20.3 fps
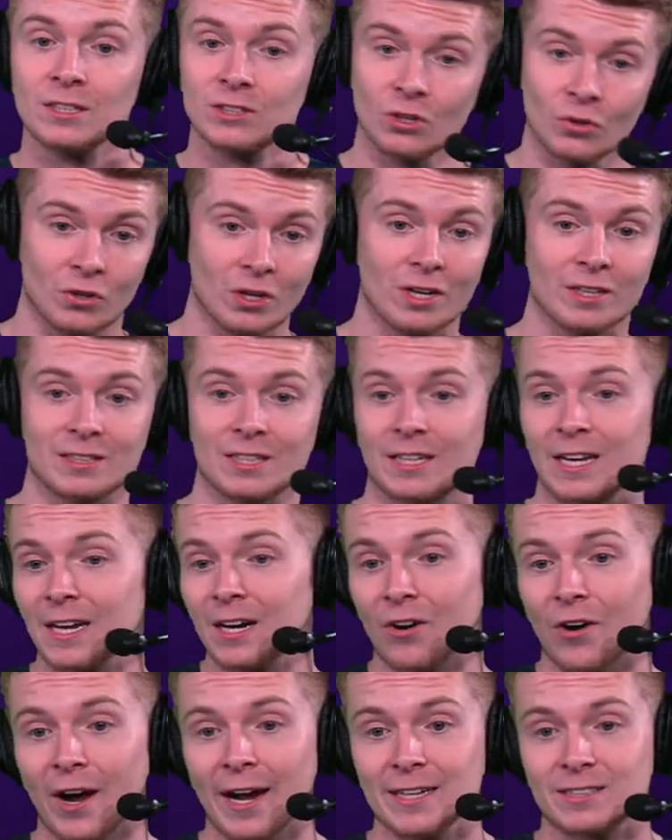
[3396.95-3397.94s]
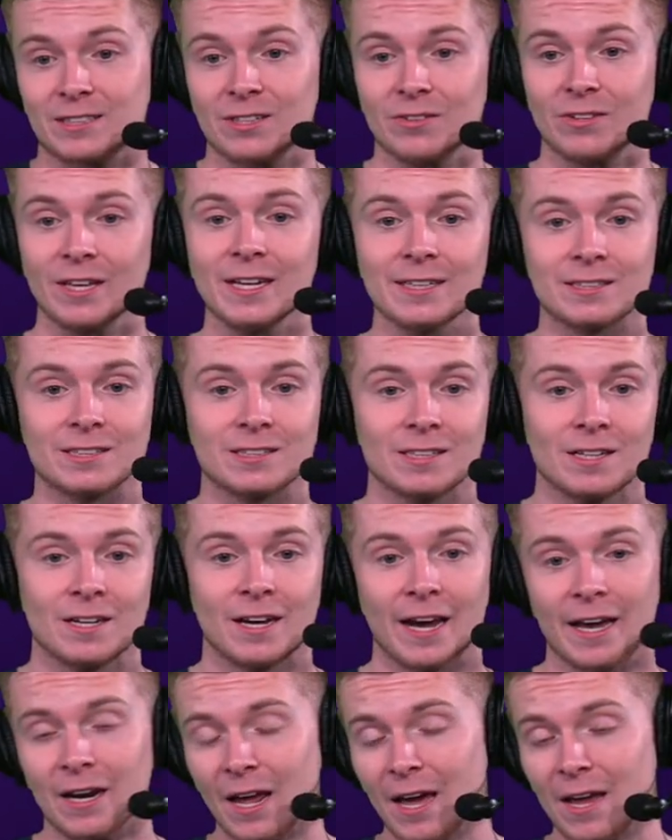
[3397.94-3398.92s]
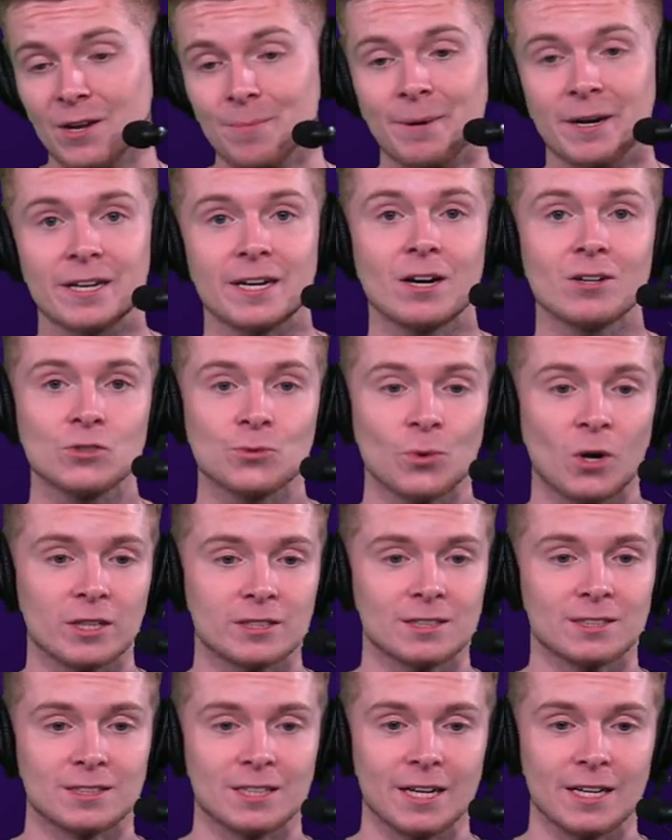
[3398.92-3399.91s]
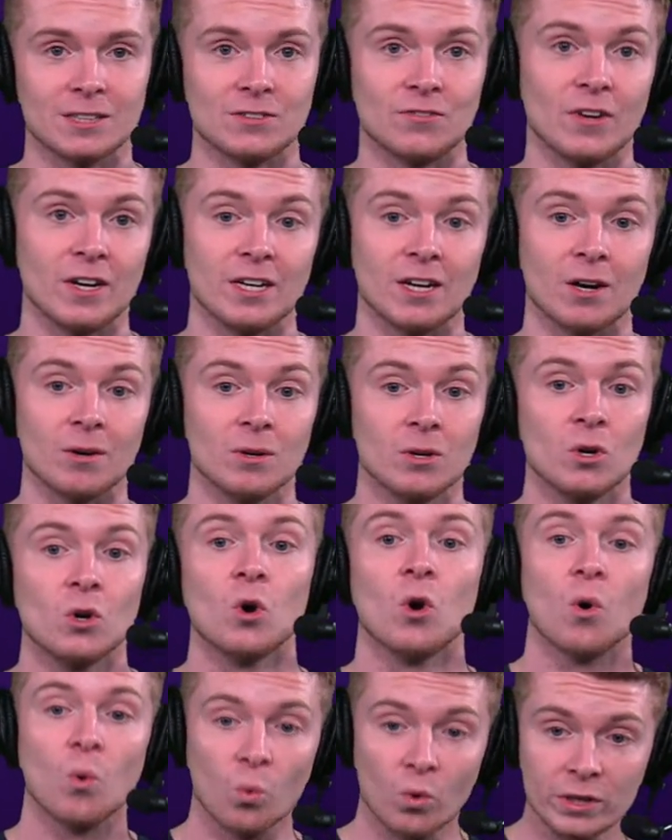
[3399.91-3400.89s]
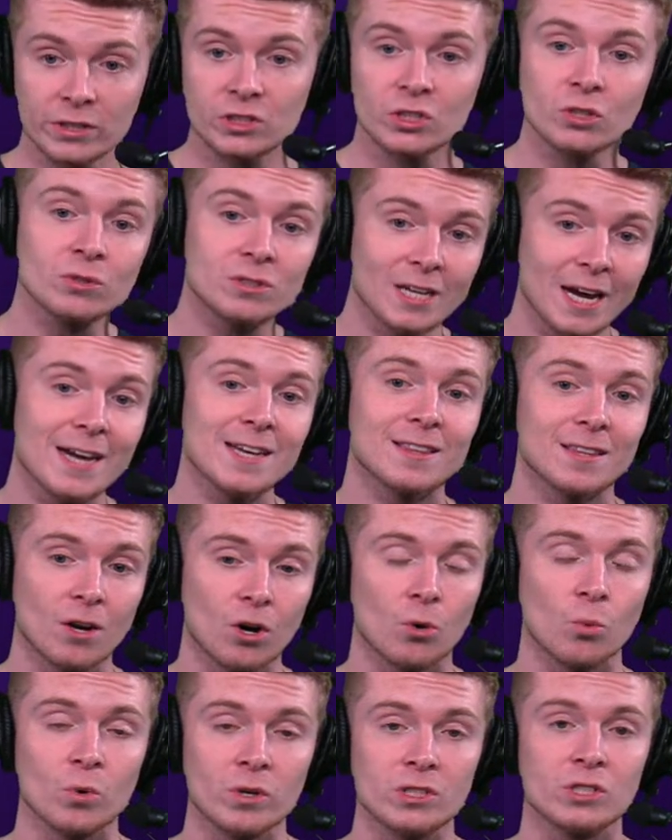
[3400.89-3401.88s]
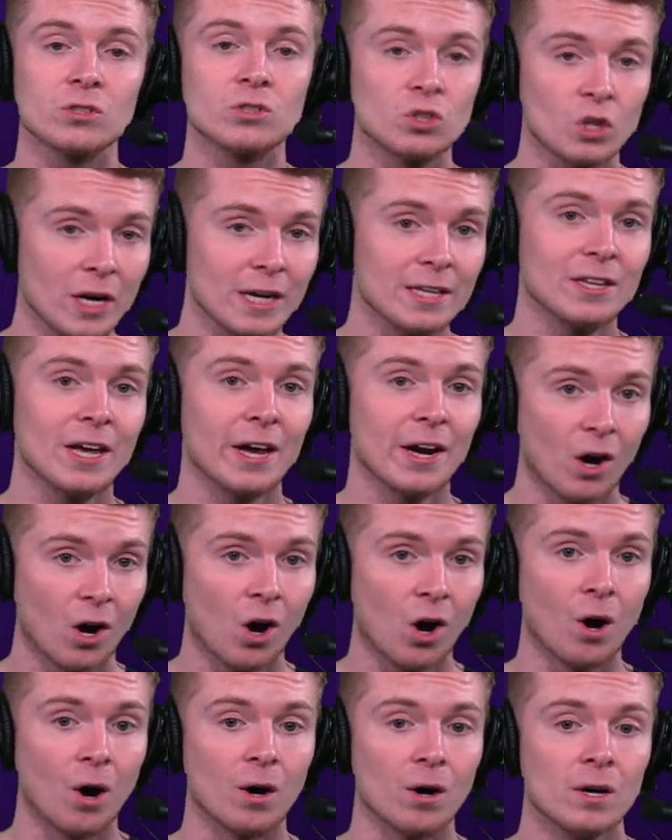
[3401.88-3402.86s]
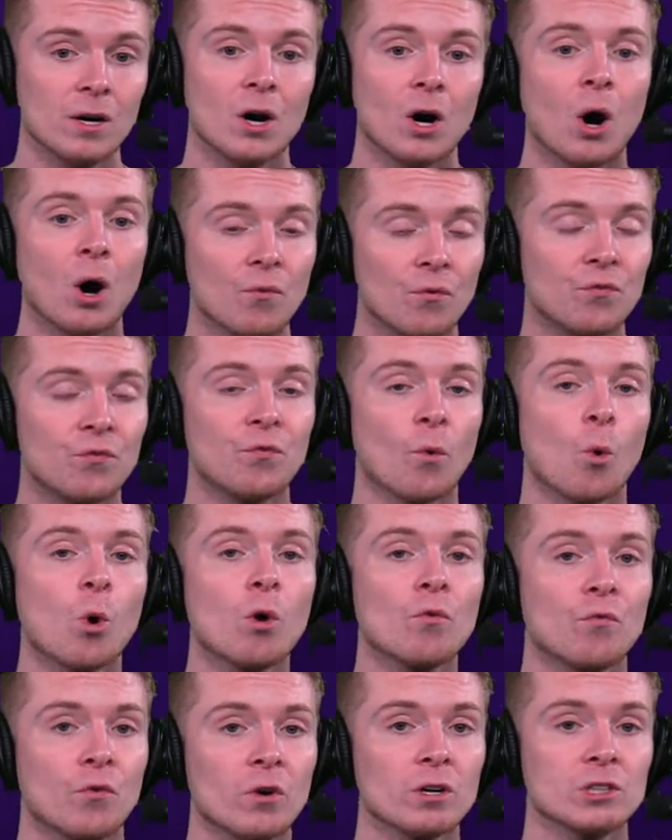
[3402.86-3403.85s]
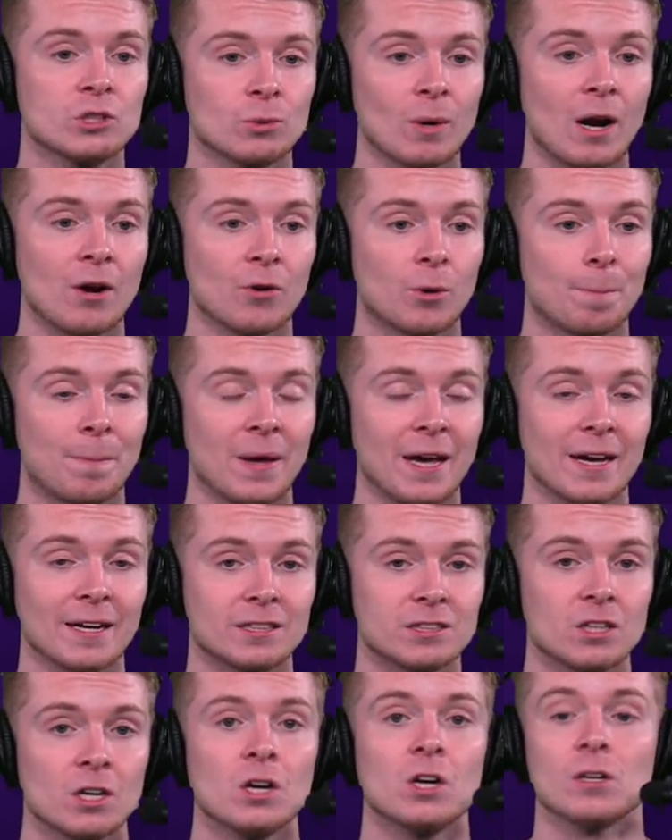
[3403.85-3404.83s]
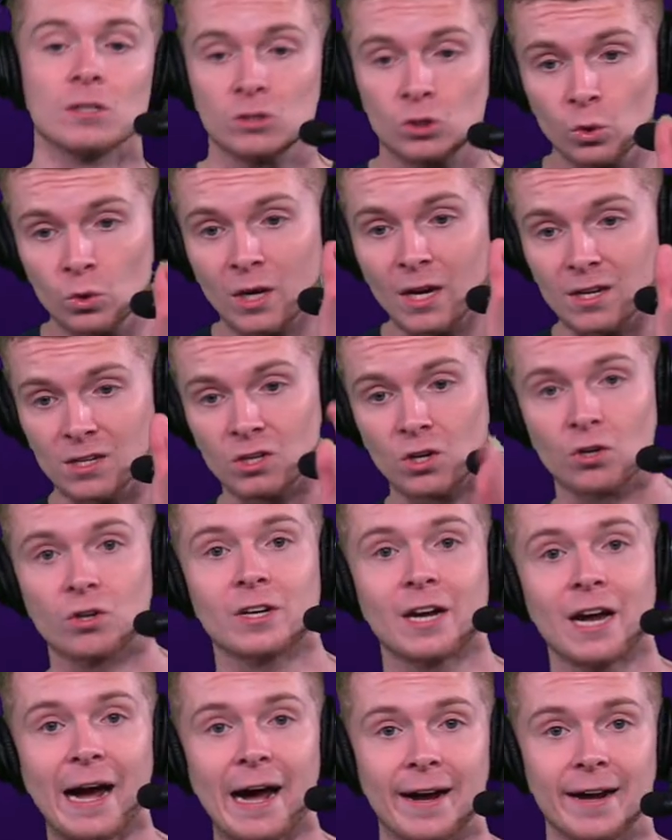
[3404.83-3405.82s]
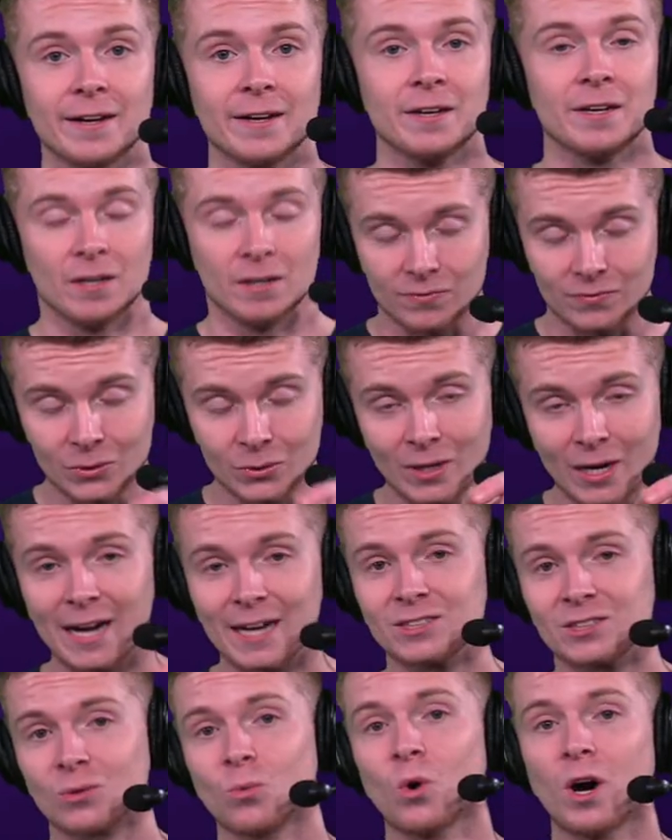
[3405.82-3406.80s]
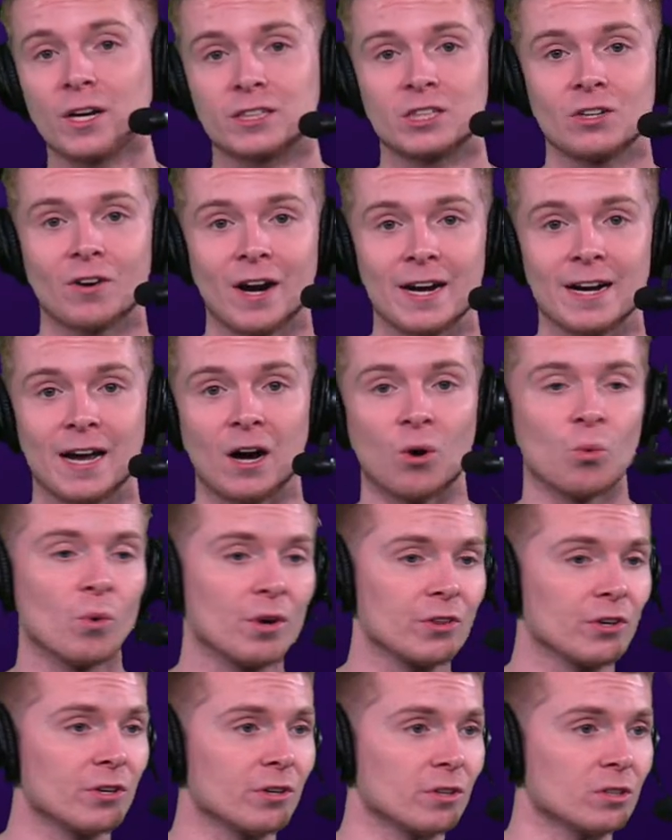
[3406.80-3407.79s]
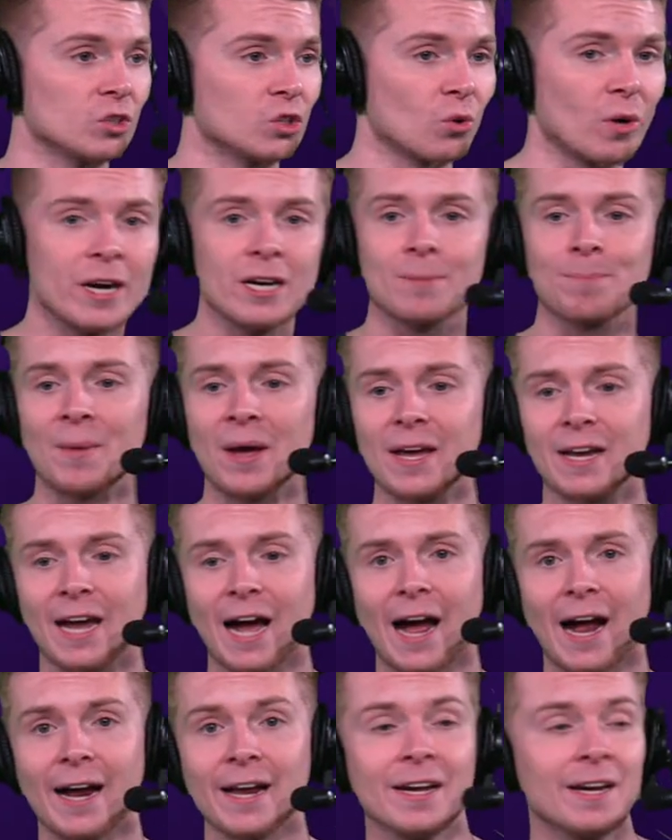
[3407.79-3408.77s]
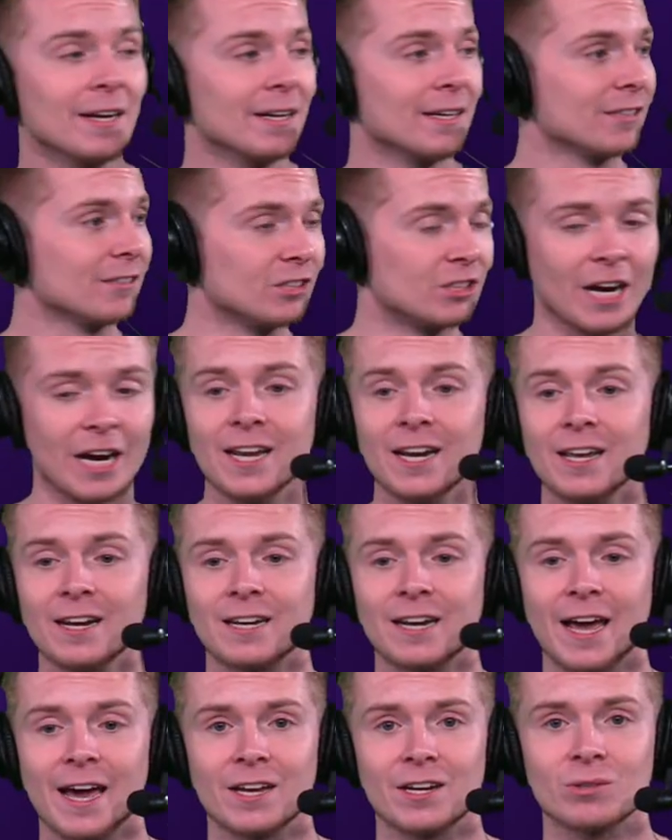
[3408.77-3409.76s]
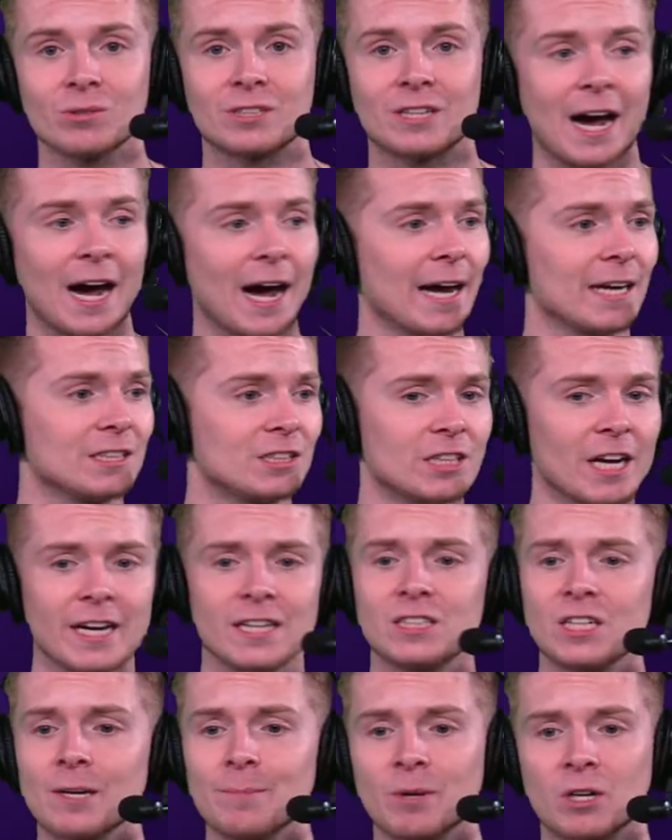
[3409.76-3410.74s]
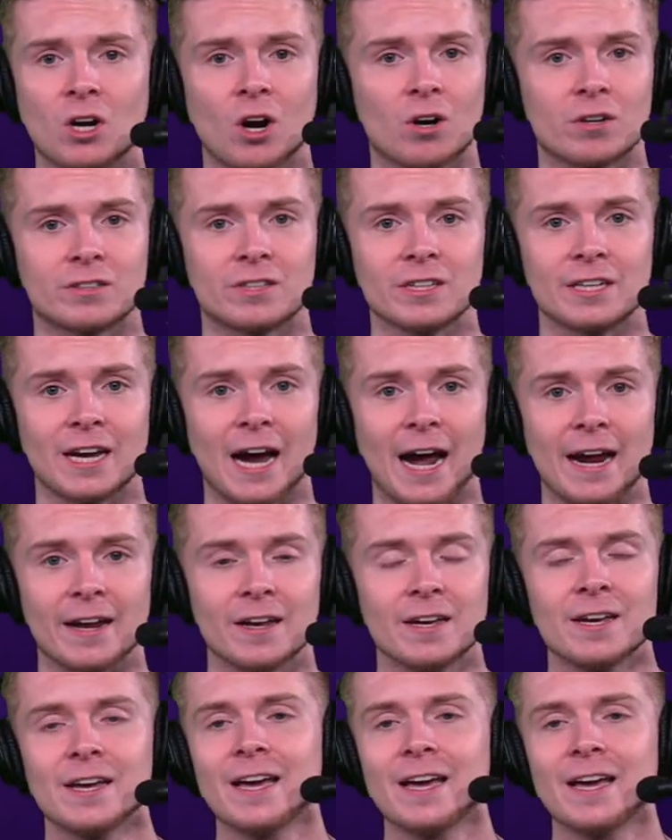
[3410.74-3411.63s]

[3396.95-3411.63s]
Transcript: So, Derek the Kid, I'll ask you this, and anybody else watching today's video: Would you take or would you trade that haul of four first round picks to get your guy. If you guys are watching right now, whether you're a Drake Maye guy, Jayden Daniels guy, JJ McCarthy guy,